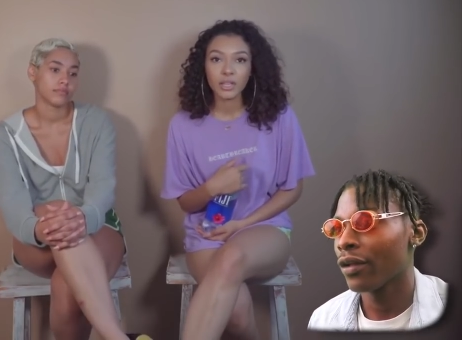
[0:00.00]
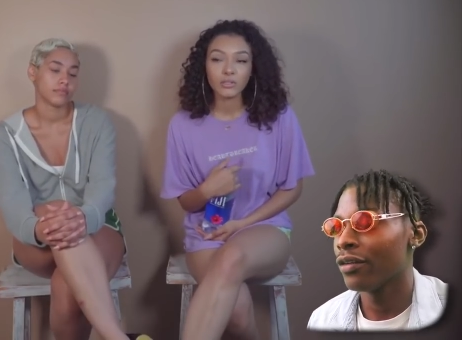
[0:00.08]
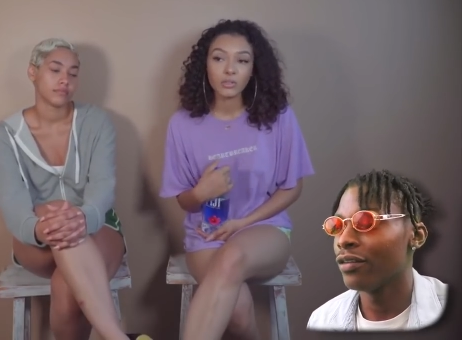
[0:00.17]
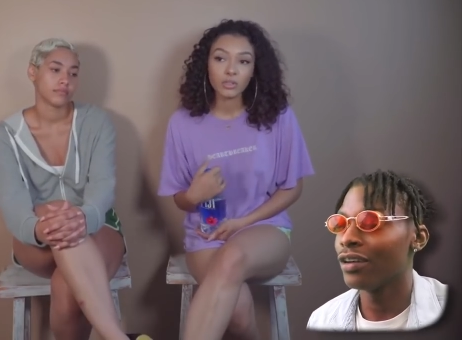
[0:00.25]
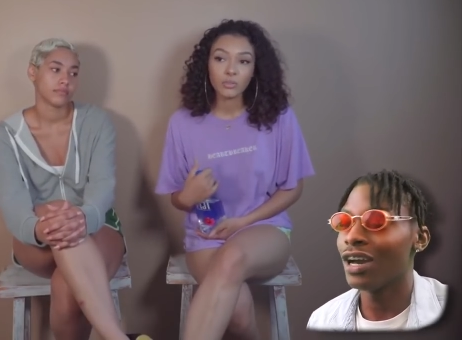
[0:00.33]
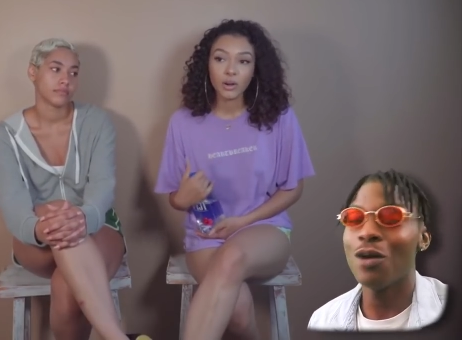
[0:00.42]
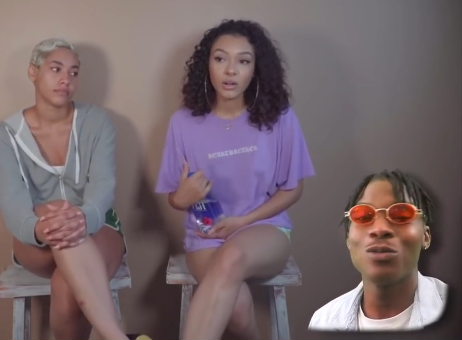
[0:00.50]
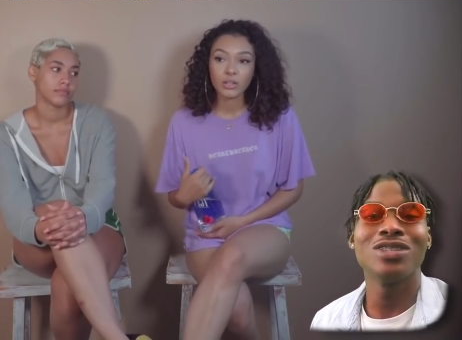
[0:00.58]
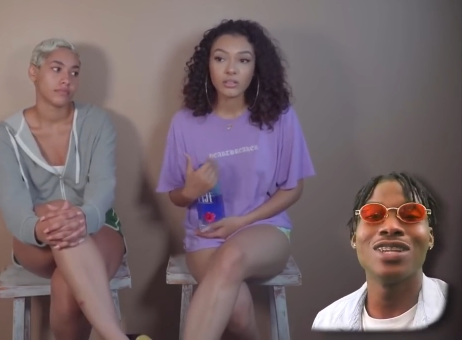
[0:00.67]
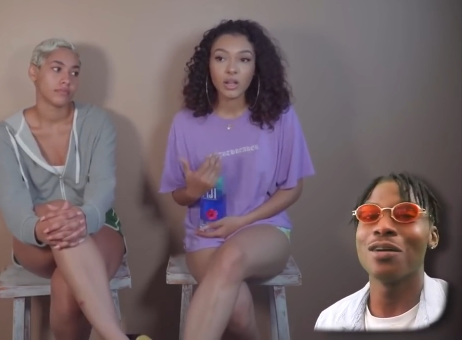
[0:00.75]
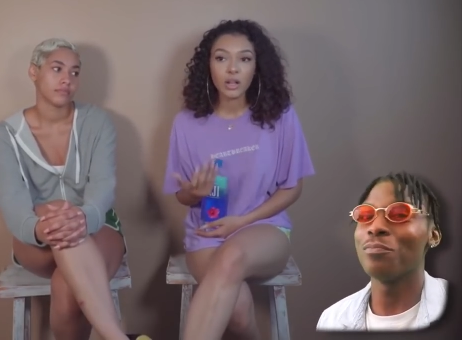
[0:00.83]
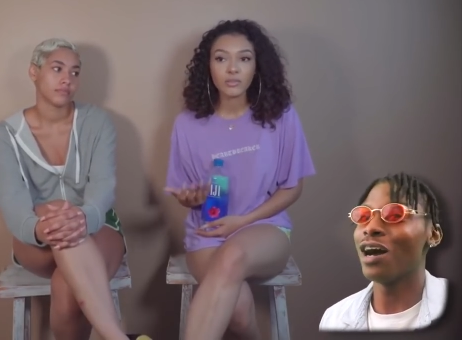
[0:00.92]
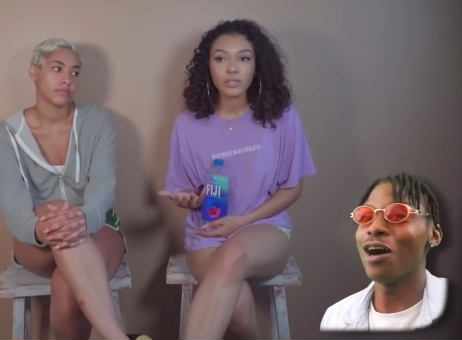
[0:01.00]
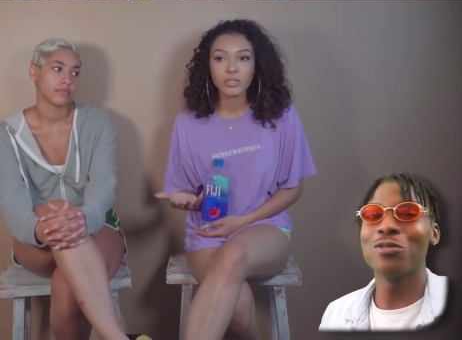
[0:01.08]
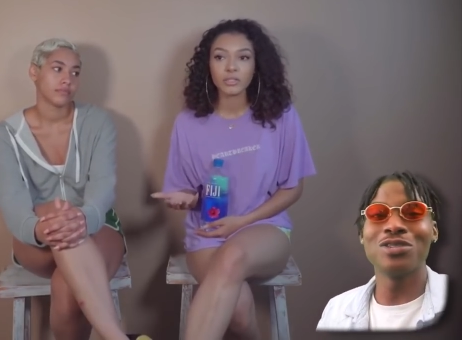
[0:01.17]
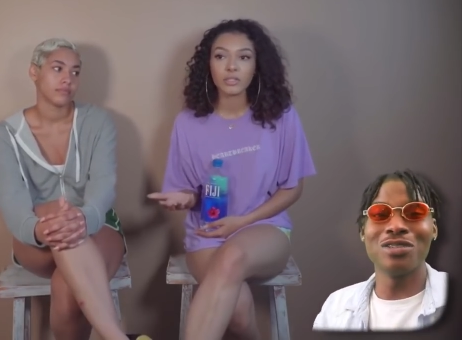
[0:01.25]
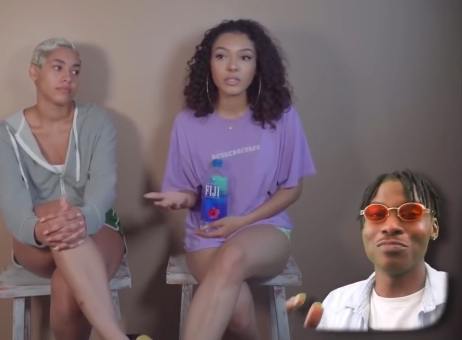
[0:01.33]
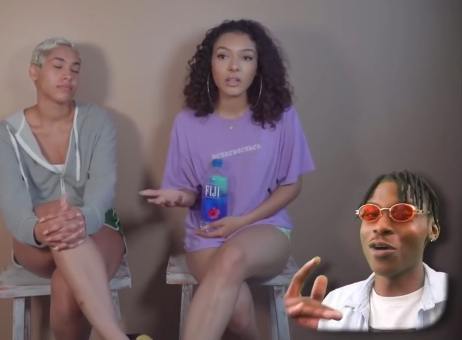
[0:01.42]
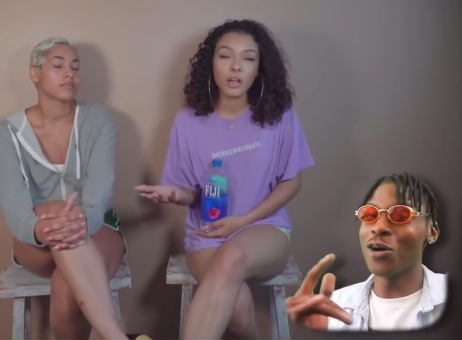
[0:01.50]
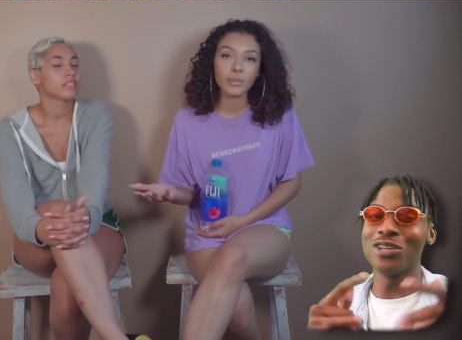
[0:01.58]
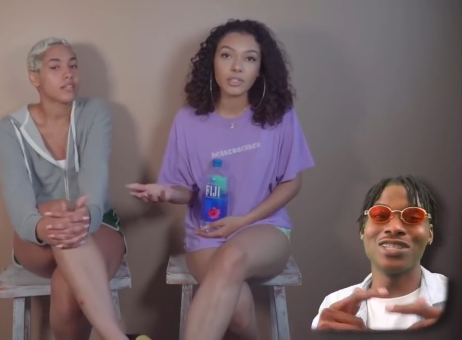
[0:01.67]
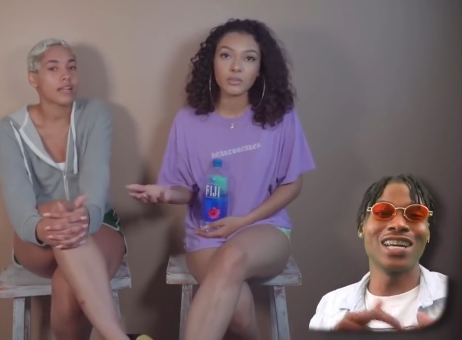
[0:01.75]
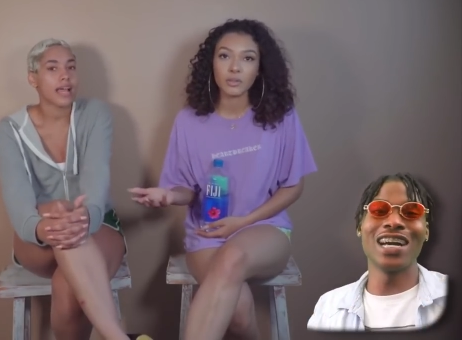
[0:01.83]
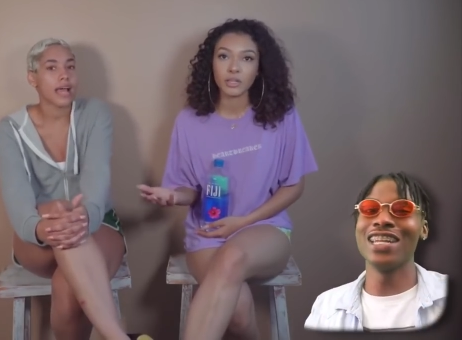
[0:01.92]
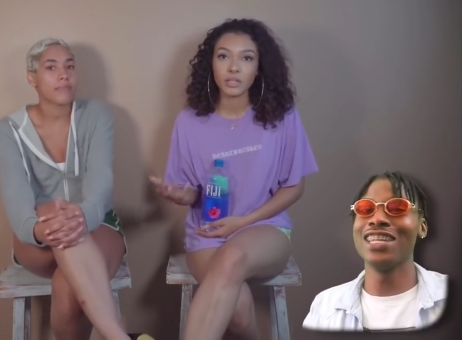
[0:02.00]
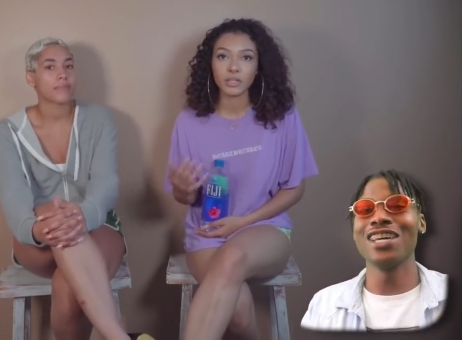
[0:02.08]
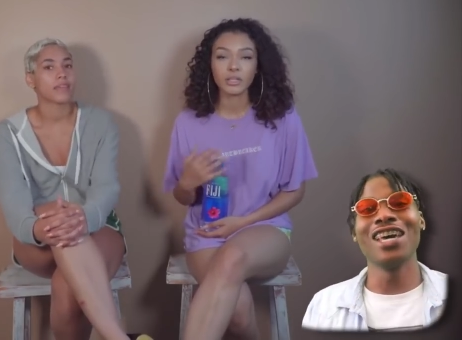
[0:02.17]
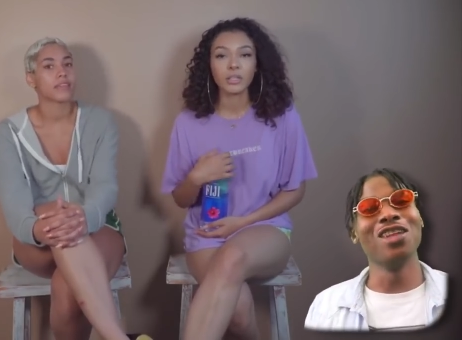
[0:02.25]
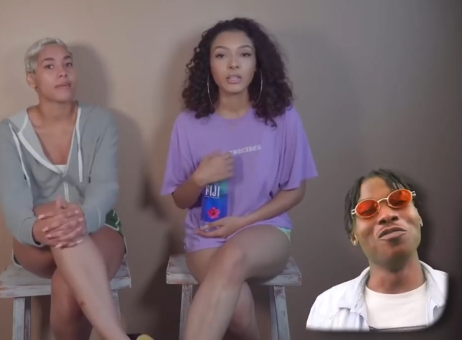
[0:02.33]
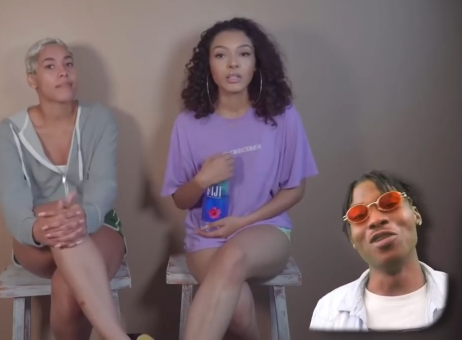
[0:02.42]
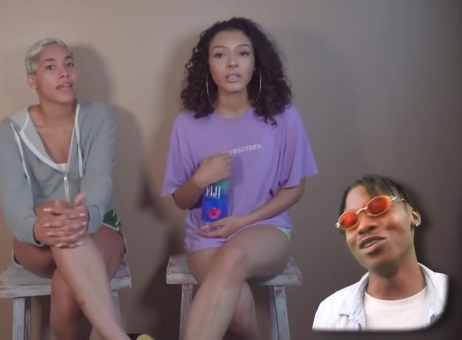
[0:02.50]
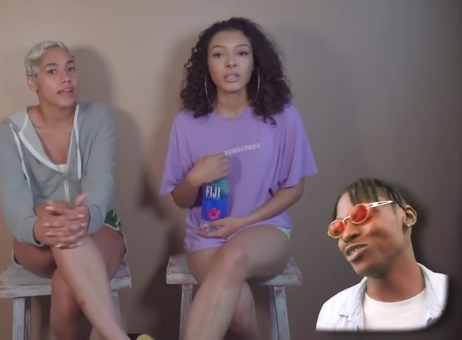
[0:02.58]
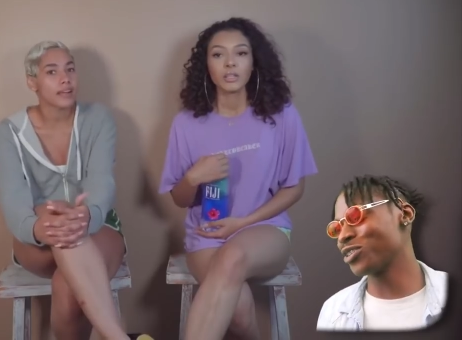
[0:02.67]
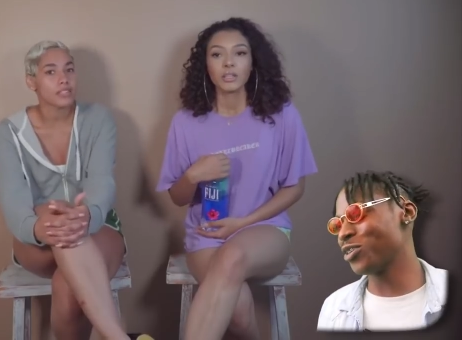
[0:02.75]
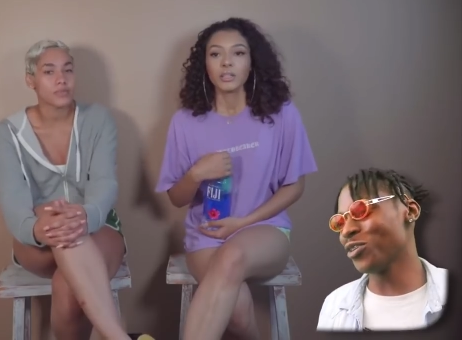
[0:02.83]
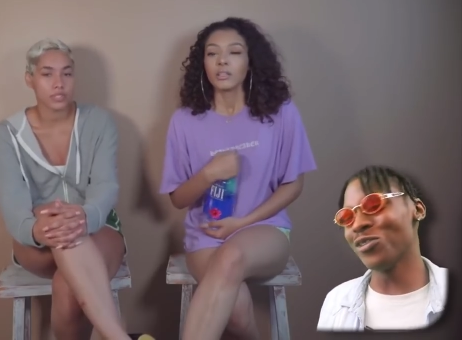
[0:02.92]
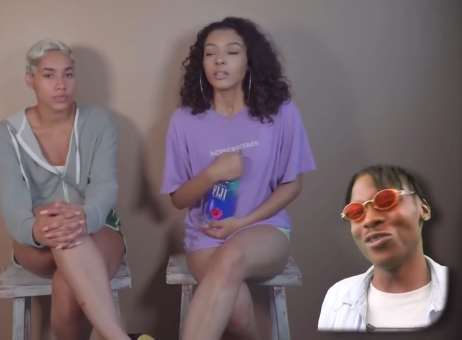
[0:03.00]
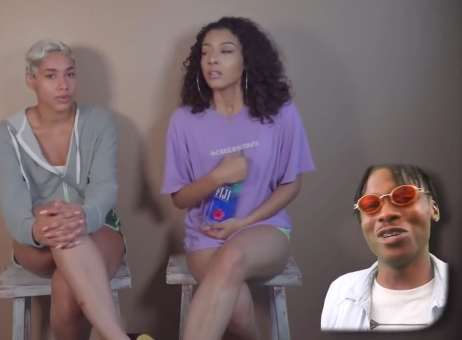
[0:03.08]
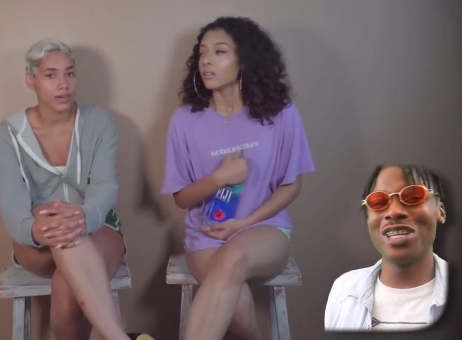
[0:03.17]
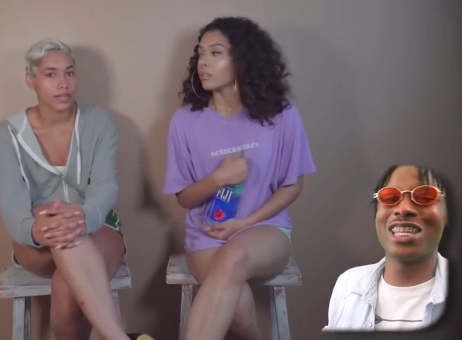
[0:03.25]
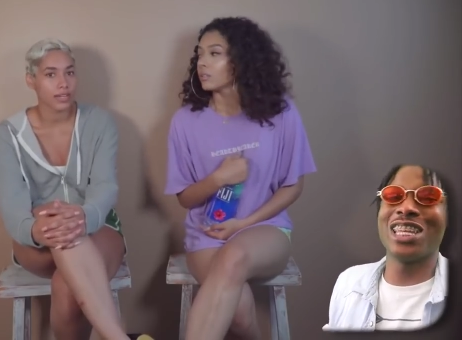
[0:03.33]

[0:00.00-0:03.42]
Speaker 1: Nigga, I was in parties at goddamn elementary school. You